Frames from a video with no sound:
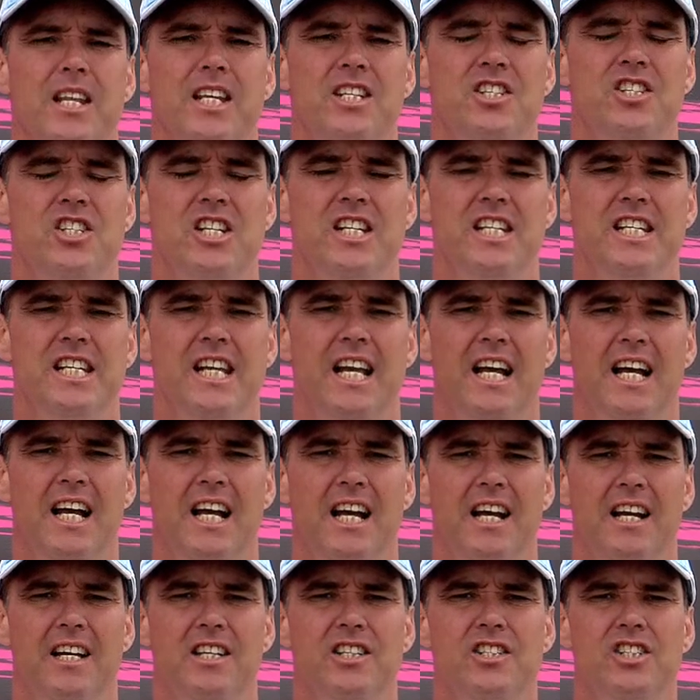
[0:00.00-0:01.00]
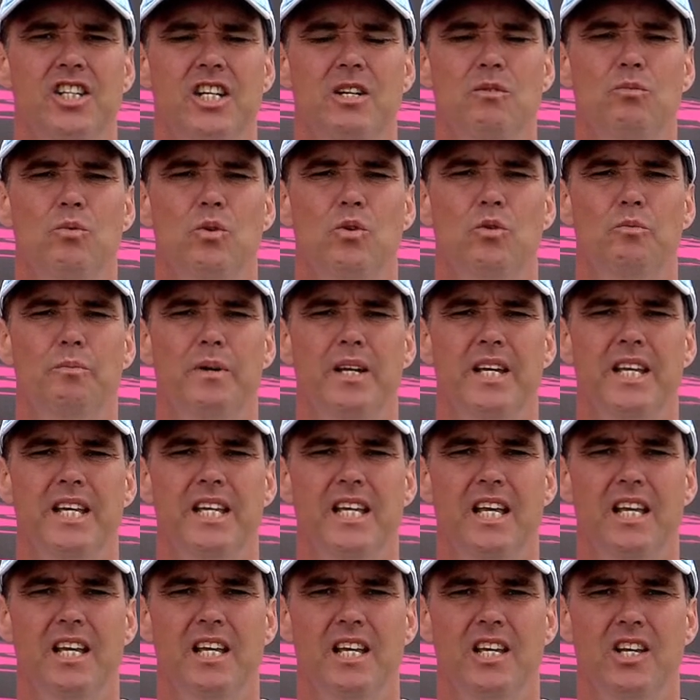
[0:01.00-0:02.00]
She will
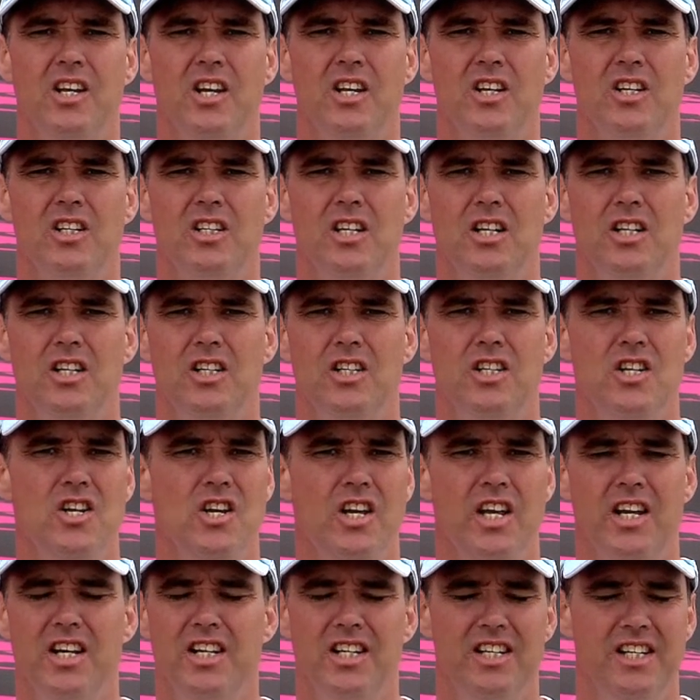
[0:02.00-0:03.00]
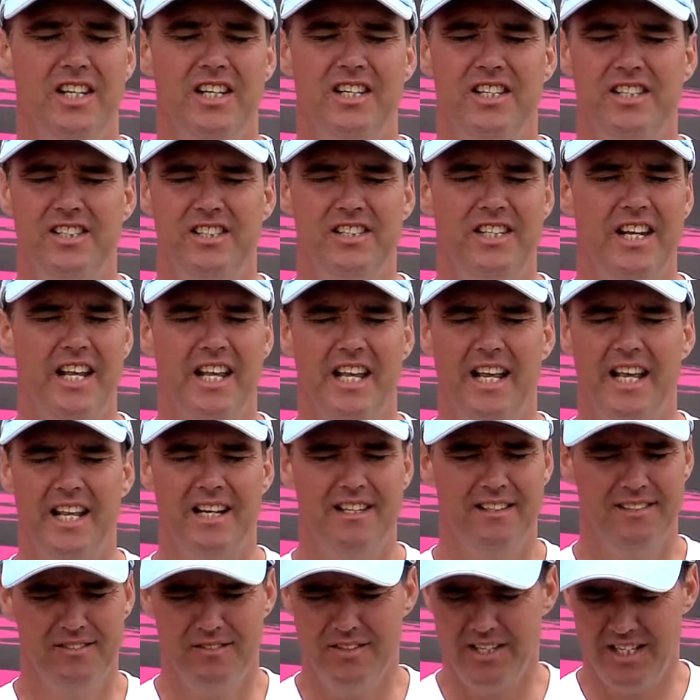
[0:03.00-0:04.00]
be, you can,
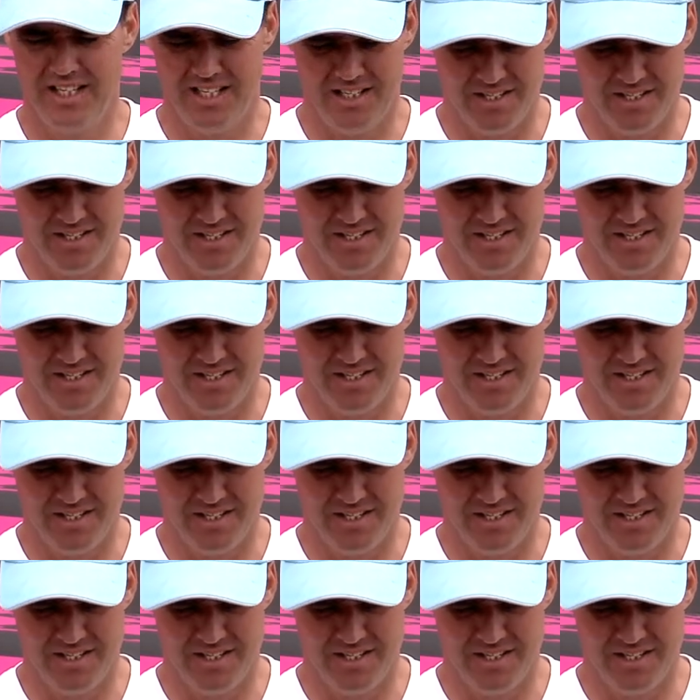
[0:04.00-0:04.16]
dickhead, what are